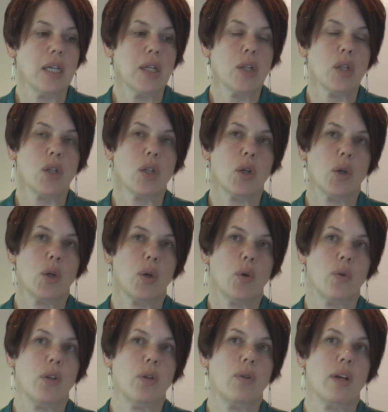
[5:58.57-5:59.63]

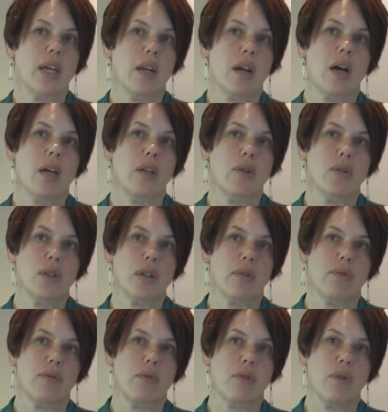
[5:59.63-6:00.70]
So you cannot use it
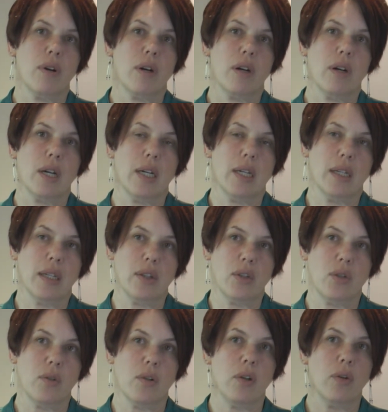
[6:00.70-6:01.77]
for a
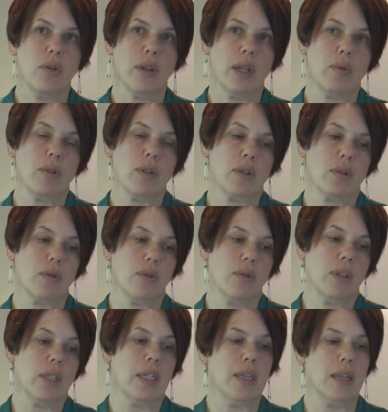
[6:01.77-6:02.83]
student loan that was
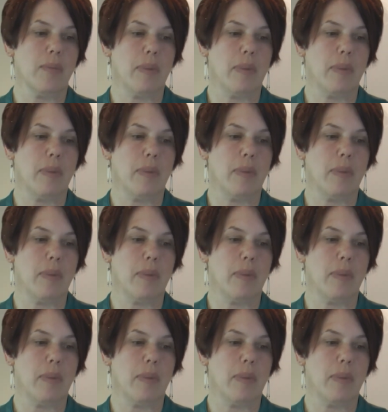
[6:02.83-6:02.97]
accrued in the